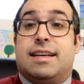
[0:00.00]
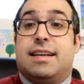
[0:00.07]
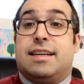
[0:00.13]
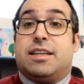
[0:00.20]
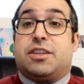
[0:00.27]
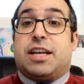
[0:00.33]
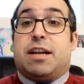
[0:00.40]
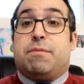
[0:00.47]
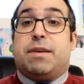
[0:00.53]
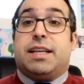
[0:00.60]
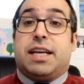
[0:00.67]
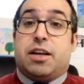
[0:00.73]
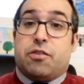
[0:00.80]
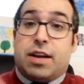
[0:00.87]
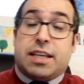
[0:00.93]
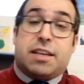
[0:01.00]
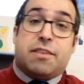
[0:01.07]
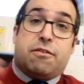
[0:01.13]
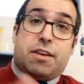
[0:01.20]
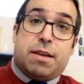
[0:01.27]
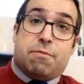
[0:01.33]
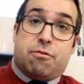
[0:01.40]
shall be
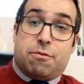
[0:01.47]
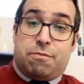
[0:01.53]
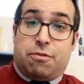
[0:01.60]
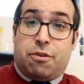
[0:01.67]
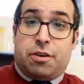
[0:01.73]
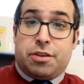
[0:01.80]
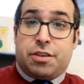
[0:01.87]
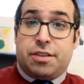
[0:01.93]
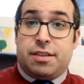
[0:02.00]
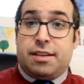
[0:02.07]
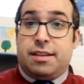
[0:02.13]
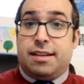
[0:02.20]
digressively proportional,